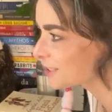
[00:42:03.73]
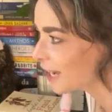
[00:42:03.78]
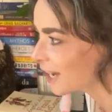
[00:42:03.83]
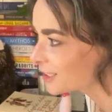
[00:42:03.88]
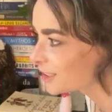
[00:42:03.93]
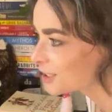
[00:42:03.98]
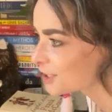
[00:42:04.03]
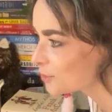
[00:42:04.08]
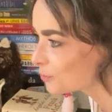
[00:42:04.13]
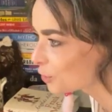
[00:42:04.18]

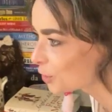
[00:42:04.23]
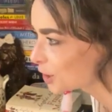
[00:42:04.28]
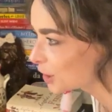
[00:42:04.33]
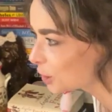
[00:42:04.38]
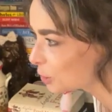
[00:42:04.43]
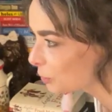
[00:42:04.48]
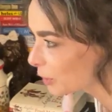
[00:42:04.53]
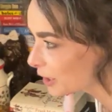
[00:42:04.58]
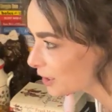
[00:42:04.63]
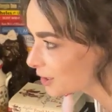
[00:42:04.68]
sadness for a
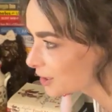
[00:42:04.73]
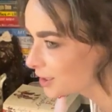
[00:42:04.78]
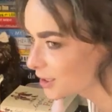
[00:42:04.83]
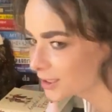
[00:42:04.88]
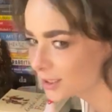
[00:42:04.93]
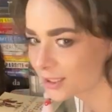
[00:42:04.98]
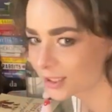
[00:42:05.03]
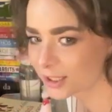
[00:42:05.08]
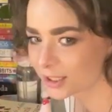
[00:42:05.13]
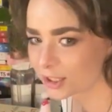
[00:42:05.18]
little bit.
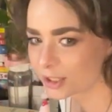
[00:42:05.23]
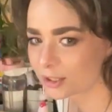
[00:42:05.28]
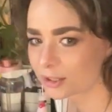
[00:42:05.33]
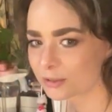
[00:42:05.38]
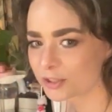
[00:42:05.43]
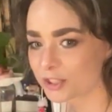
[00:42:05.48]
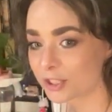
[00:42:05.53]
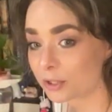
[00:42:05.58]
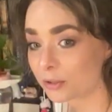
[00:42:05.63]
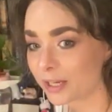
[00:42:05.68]

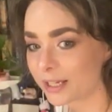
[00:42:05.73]
But you know